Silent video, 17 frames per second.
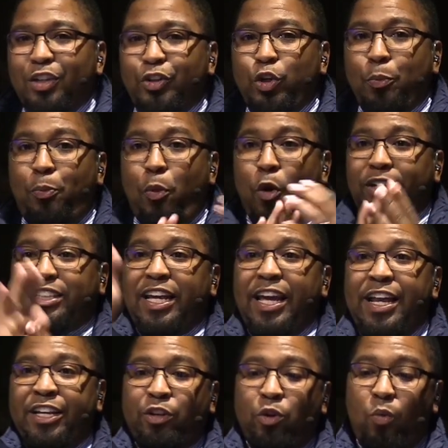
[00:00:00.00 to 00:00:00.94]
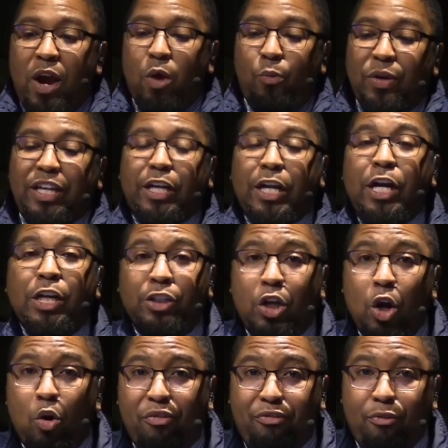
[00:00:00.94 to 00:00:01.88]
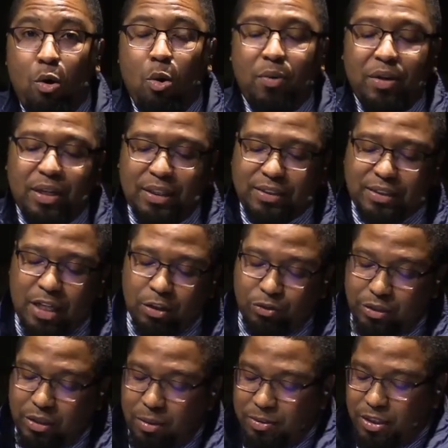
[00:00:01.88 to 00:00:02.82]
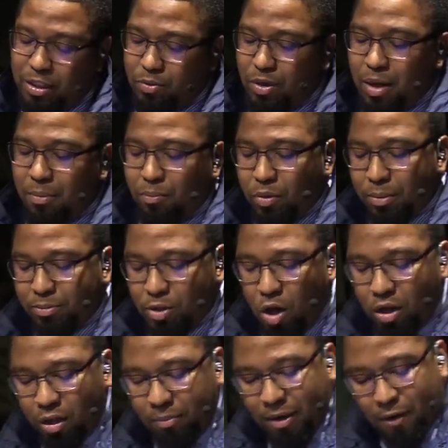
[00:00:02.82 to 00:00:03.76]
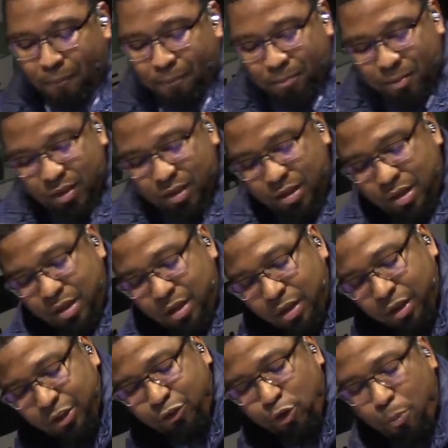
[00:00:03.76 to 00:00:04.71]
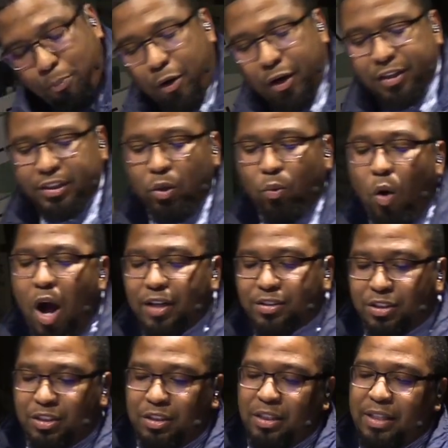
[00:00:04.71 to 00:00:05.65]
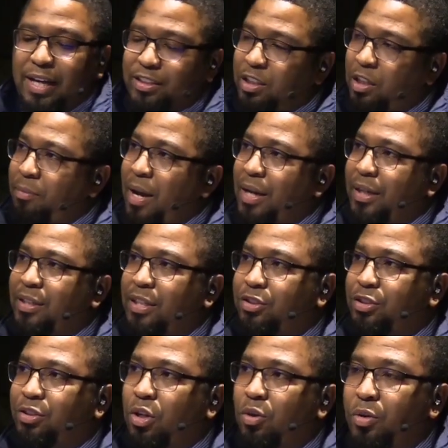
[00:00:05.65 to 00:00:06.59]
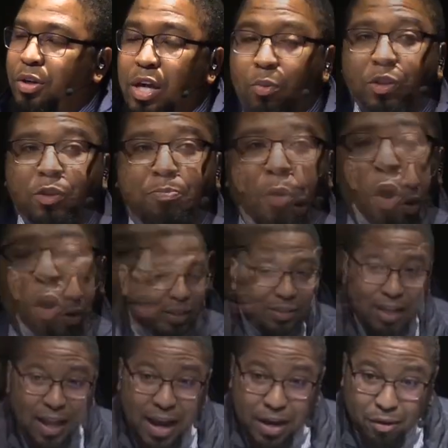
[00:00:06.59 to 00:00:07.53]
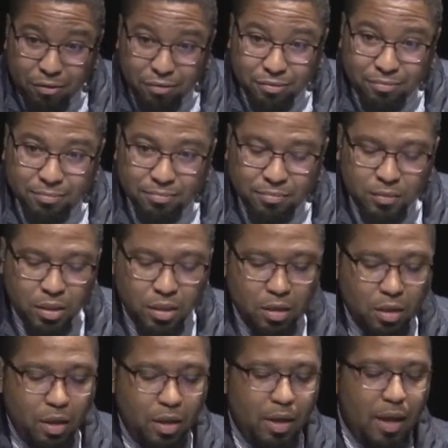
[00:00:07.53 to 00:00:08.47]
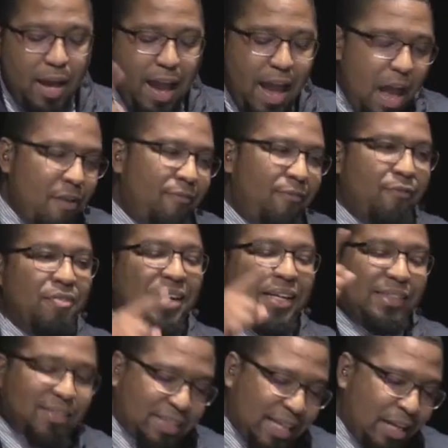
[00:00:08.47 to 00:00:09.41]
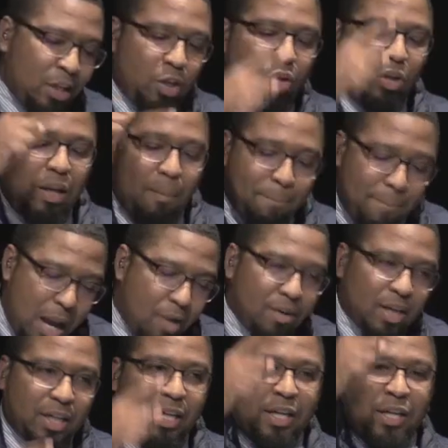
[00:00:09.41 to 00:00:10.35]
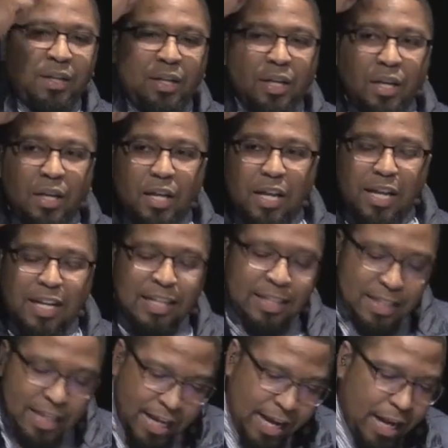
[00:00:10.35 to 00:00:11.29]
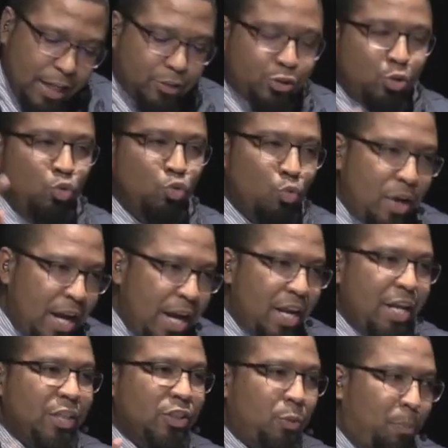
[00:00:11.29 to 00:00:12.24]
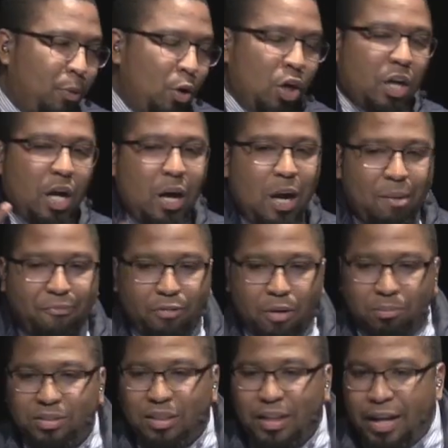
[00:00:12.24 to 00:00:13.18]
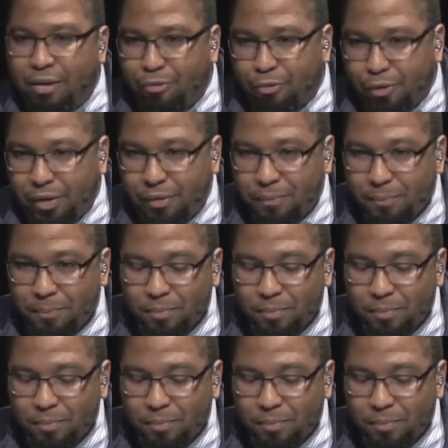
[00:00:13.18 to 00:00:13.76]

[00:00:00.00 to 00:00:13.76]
to portend to where we could go forward in this country. Let me tell you what I'm, what I'm talking about. So Booker T. Washington, in case anybody doesn't know, he was born a slave. Every single American needs to read his book Up From Slavery.